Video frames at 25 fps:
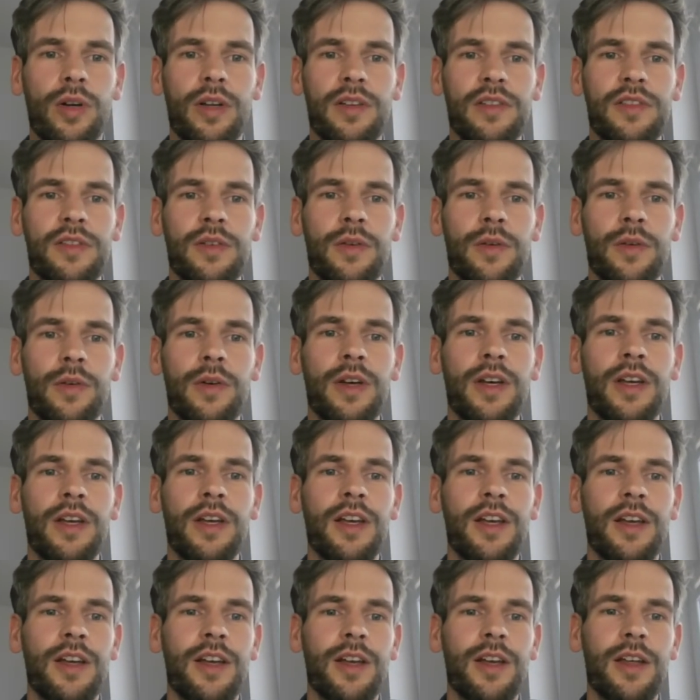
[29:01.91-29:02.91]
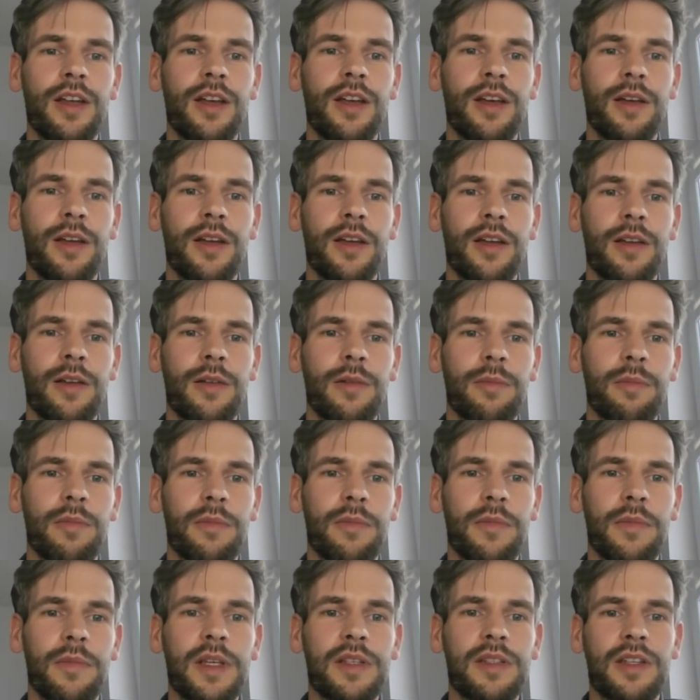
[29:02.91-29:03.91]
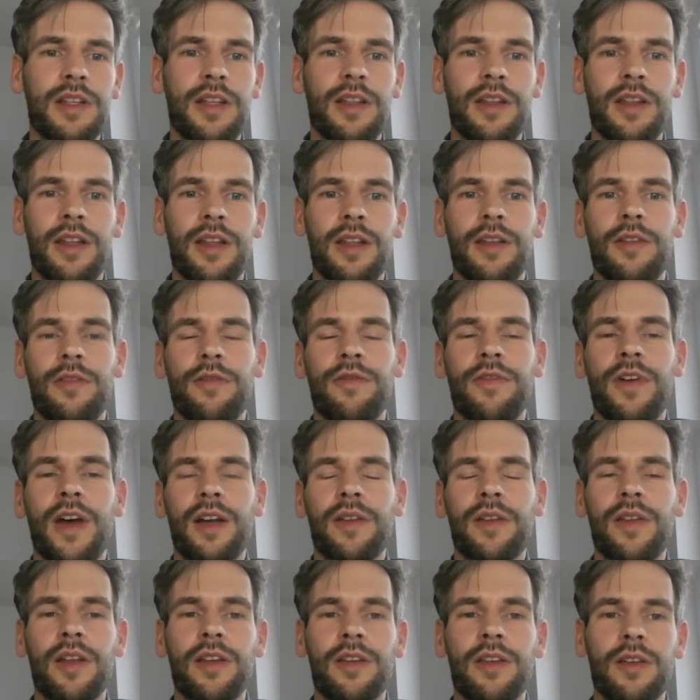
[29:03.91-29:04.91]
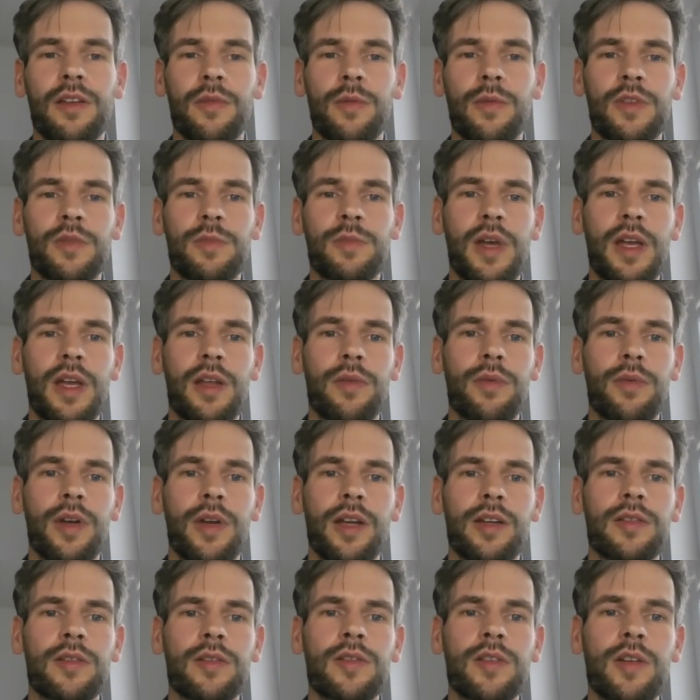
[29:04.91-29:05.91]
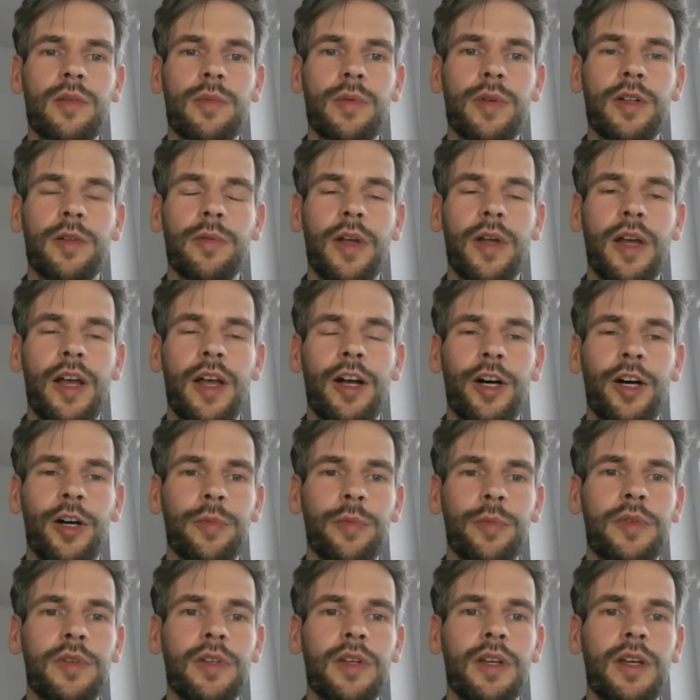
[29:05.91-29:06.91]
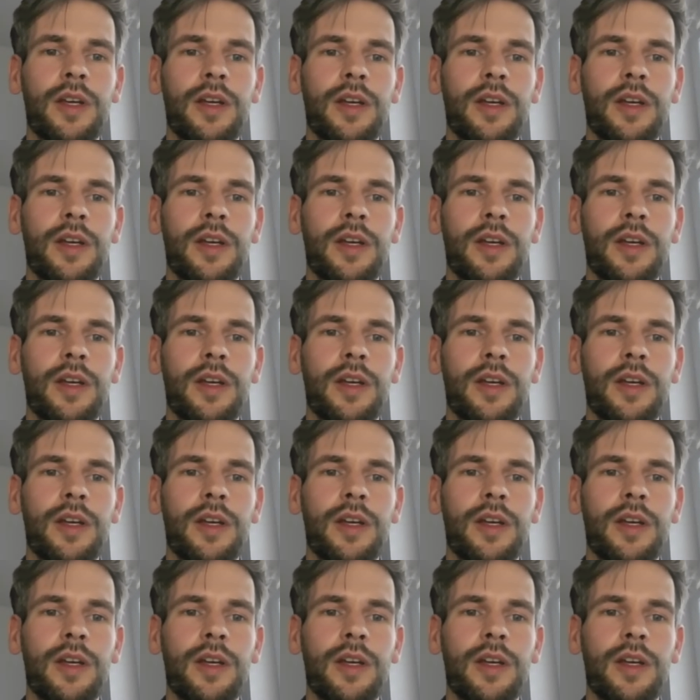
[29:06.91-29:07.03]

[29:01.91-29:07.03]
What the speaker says: And so basically the fact that it was paid through the electricity bill helped,